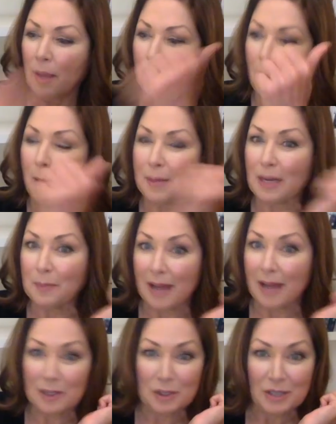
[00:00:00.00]
pop it up a
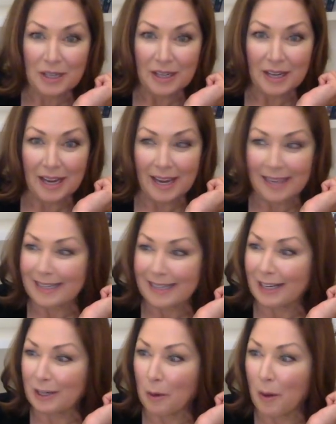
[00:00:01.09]
notch and
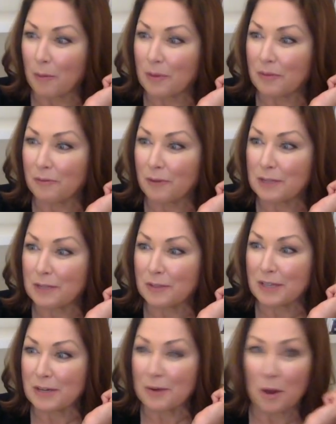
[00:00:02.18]
go out with friends for
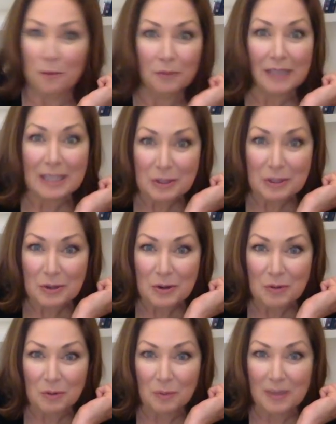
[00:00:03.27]
dinner, hopefully
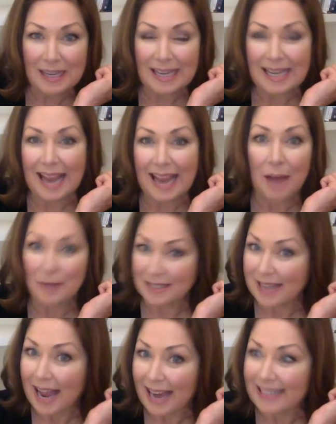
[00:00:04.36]
soon we'll be eating
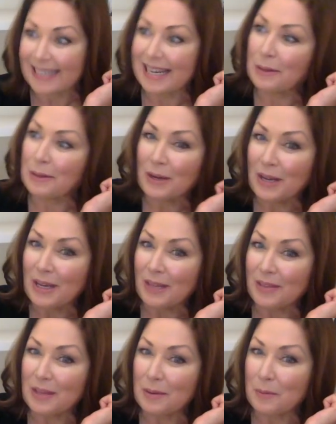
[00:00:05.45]
outside together,
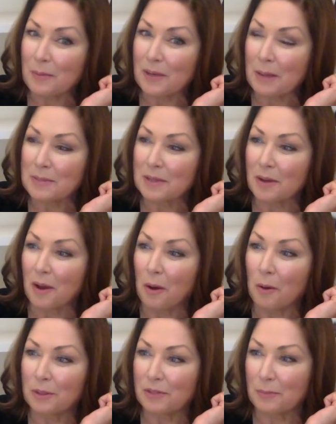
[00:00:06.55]
then it becomes a
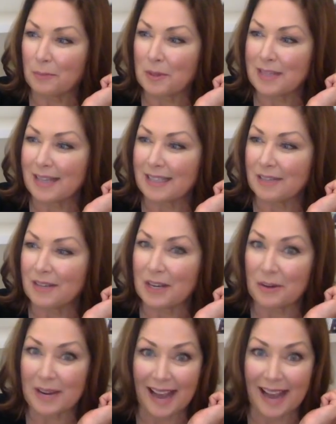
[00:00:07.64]
whole different personality of an
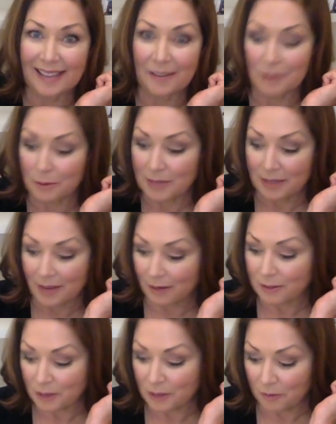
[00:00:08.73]
earring. I love those, and they are
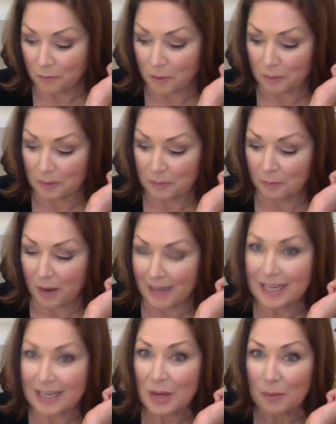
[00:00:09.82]
so affordably
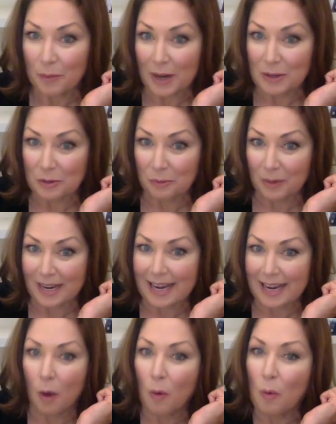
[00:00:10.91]
priced. Brand new ring.
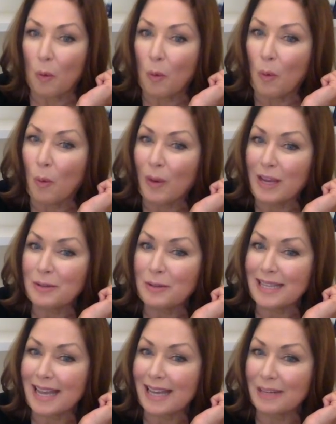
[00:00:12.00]
Oh, can you
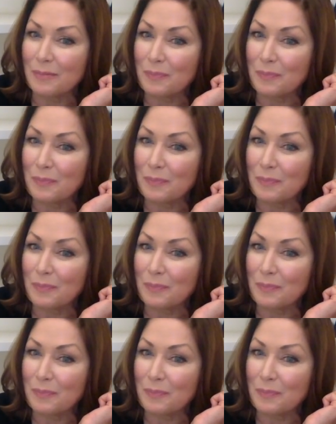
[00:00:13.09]
see that?